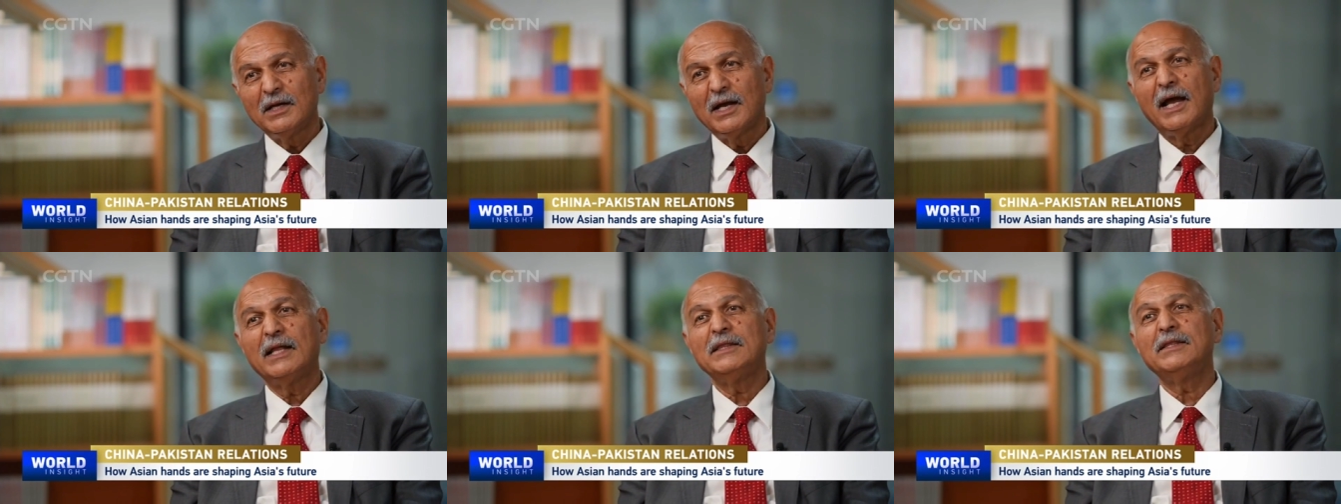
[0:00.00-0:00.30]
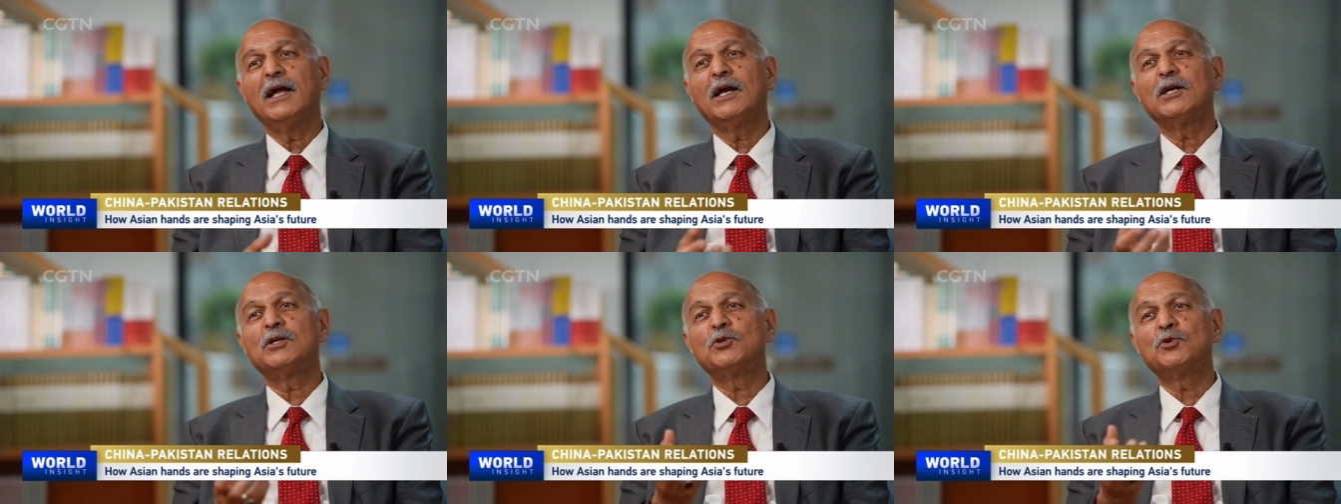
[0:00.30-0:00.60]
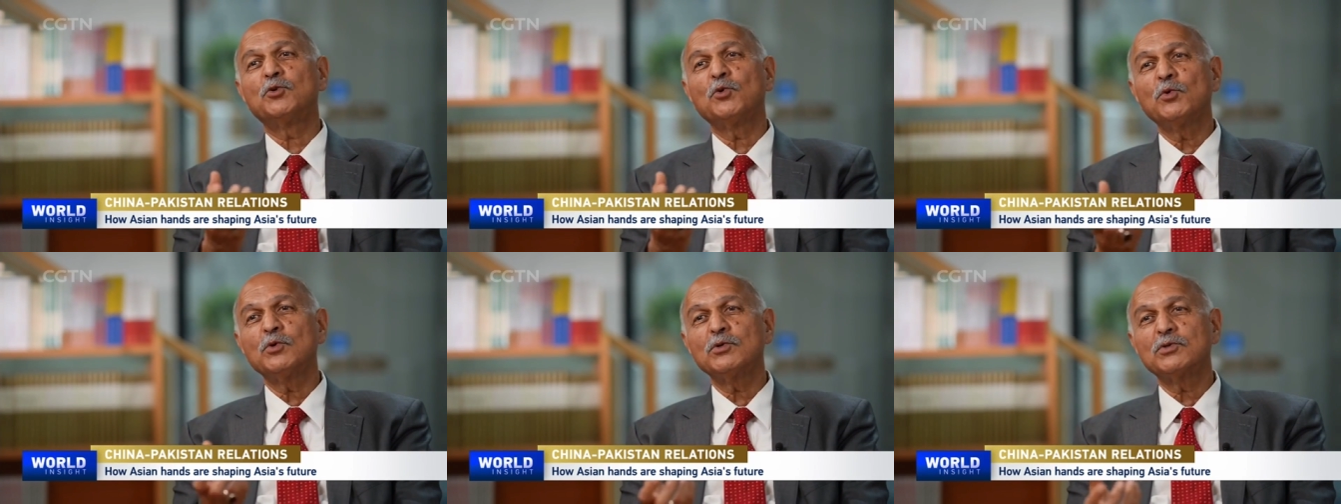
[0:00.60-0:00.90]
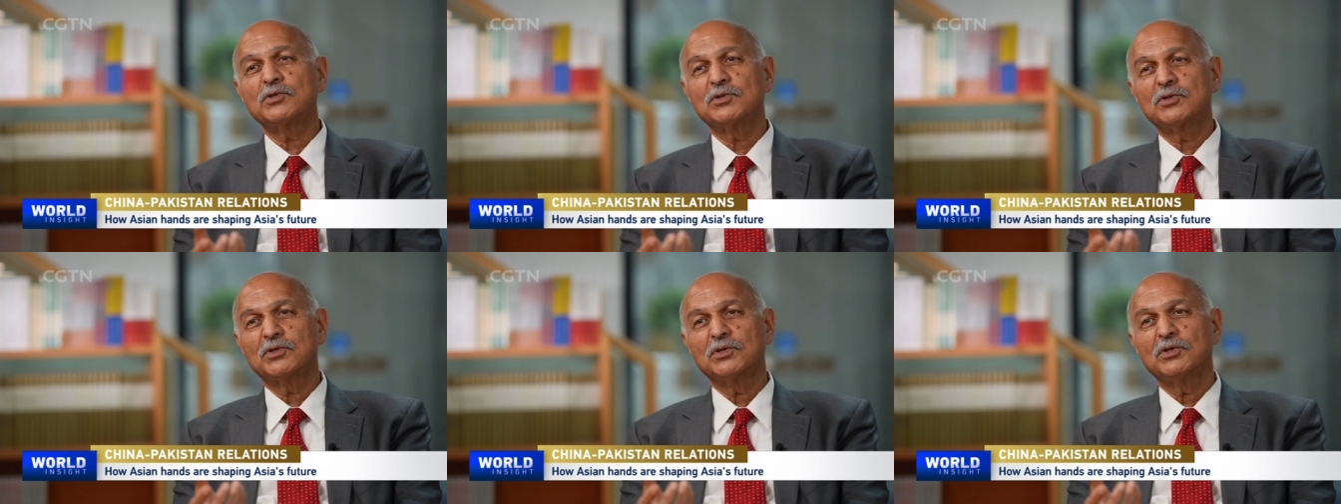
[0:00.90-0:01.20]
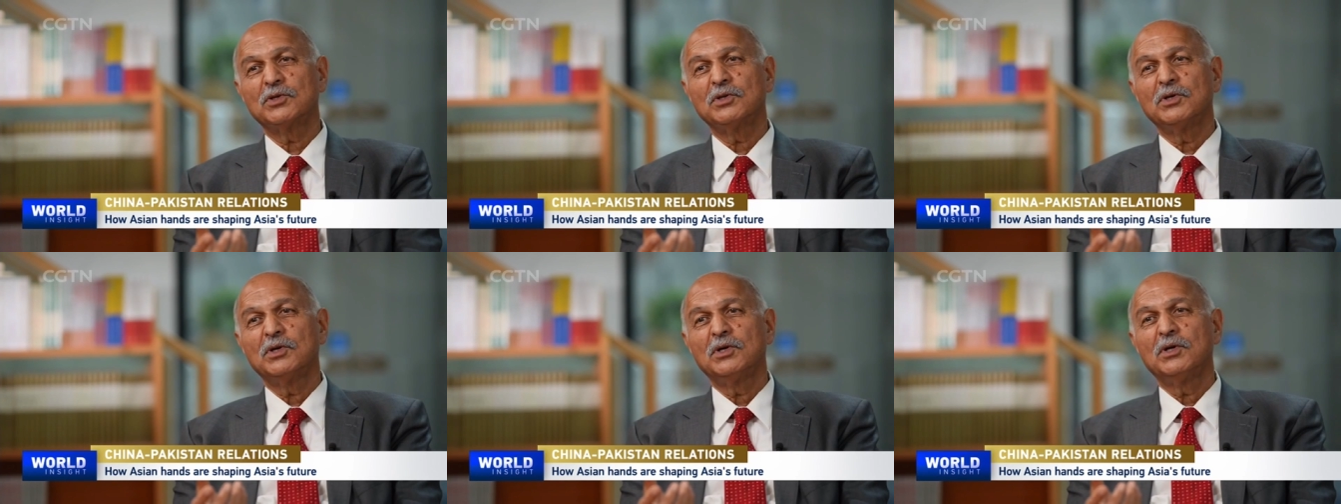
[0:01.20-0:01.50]
And that shows
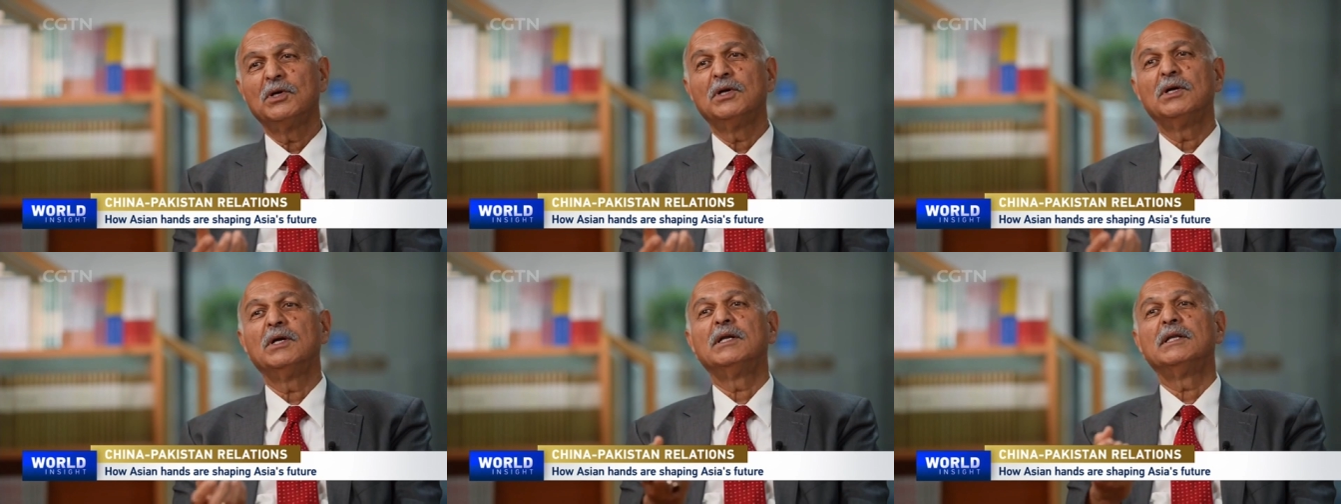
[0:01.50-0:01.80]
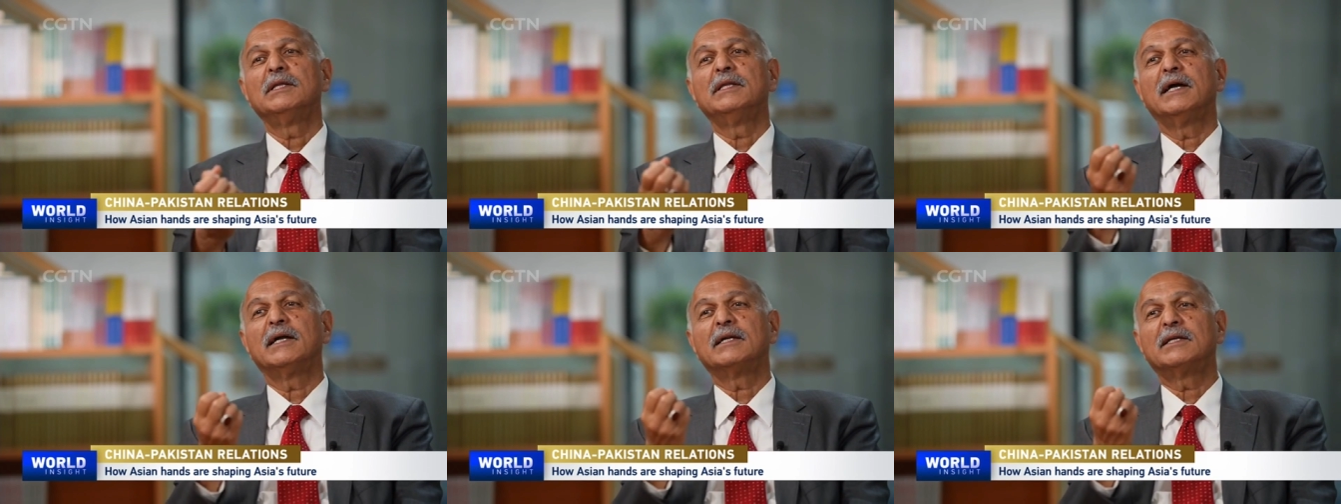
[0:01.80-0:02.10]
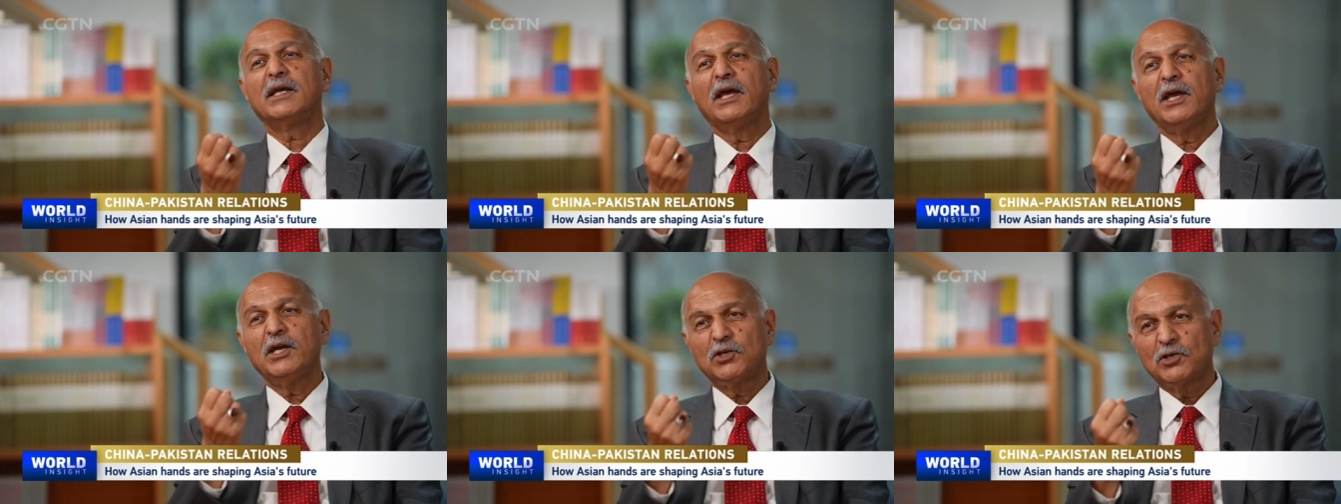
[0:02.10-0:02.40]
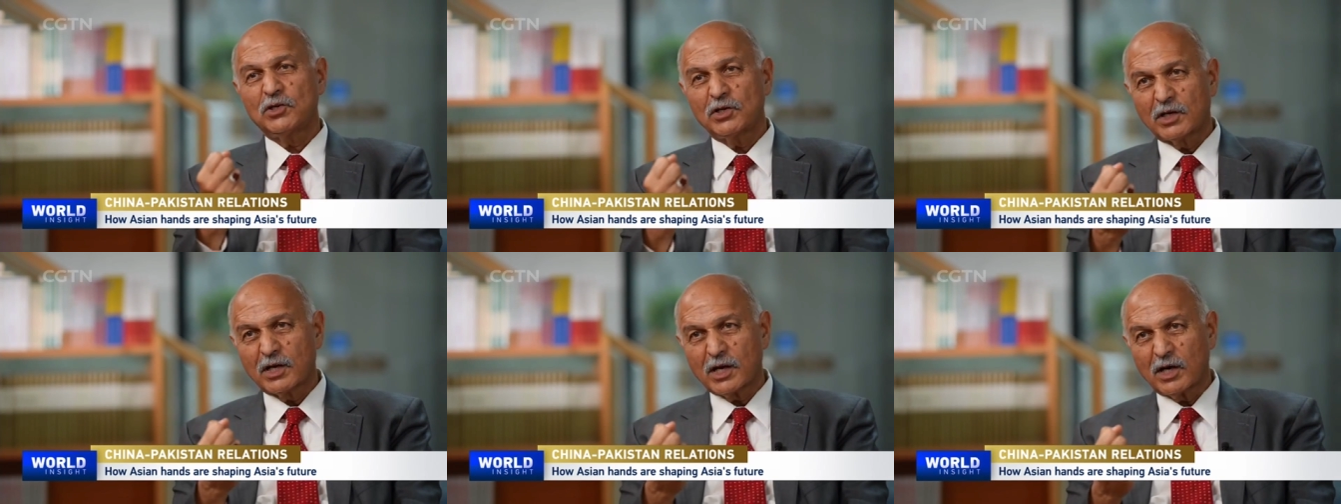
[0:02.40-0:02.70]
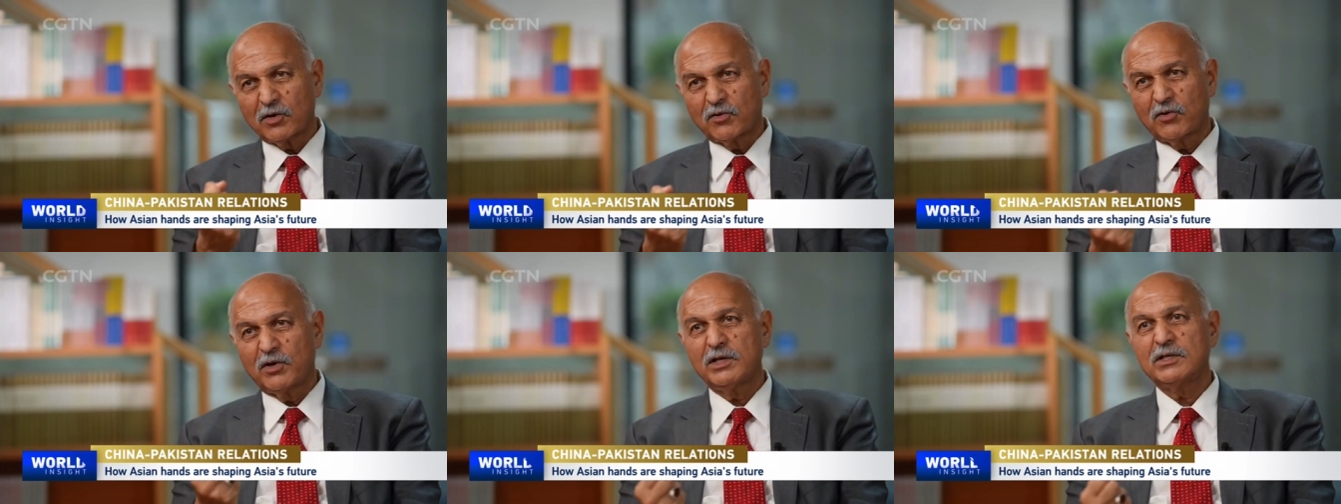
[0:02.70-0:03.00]
that Asian
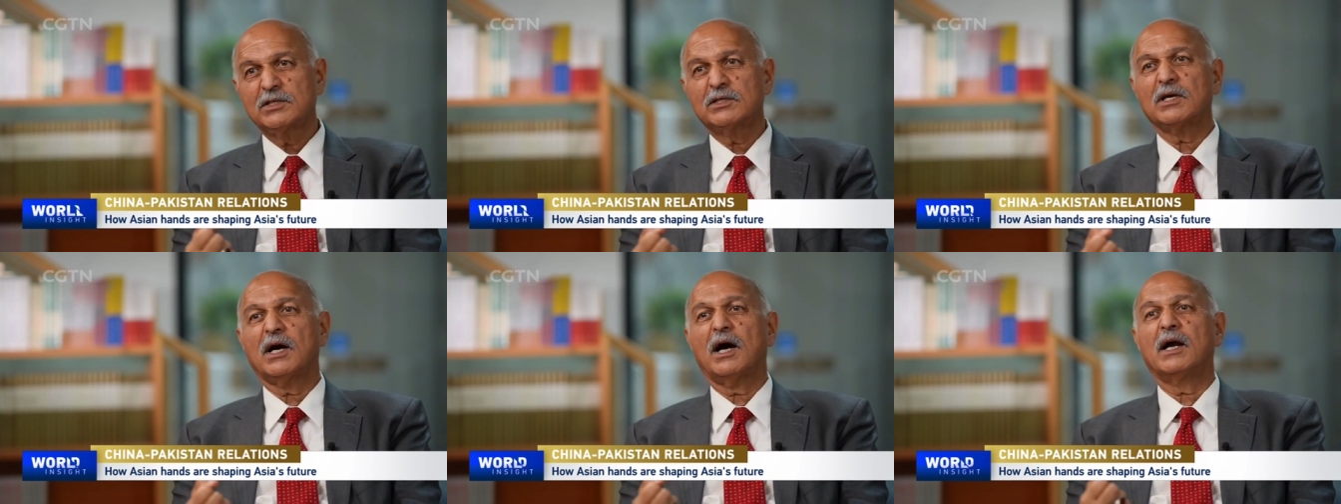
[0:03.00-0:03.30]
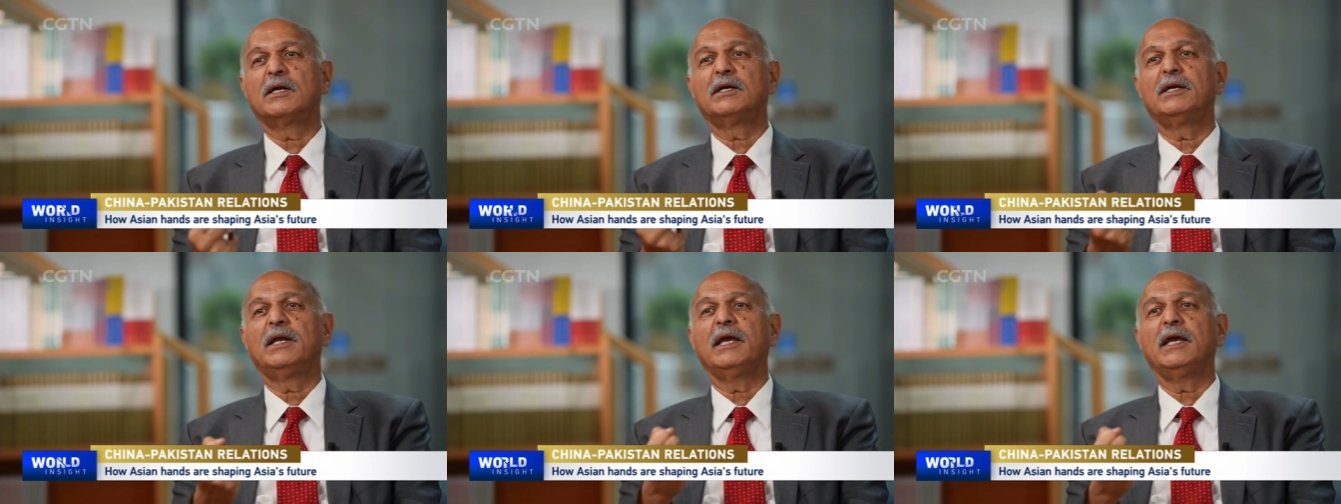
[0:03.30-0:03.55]
countries are